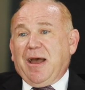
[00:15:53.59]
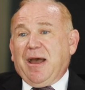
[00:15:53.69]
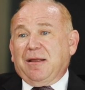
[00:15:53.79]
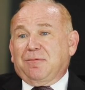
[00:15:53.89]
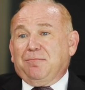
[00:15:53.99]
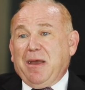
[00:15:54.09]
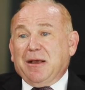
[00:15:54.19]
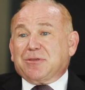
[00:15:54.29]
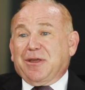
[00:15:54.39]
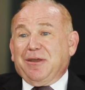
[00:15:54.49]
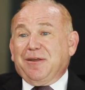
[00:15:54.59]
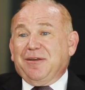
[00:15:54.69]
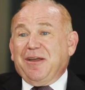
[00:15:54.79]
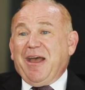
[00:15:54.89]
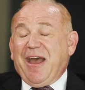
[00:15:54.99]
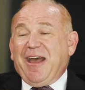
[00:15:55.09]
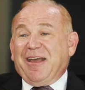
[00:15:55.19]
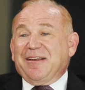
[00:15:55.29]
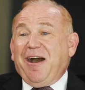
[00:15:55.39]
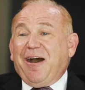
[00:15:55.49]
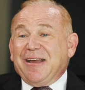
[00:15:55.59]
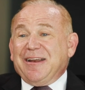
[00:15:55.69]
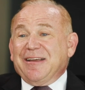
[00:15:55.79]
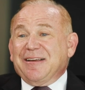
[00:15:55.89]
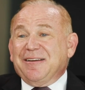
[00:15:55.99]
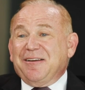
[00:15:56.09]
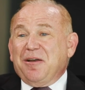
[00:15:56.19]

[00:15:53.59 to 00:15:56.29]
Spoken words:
at masking and hiding.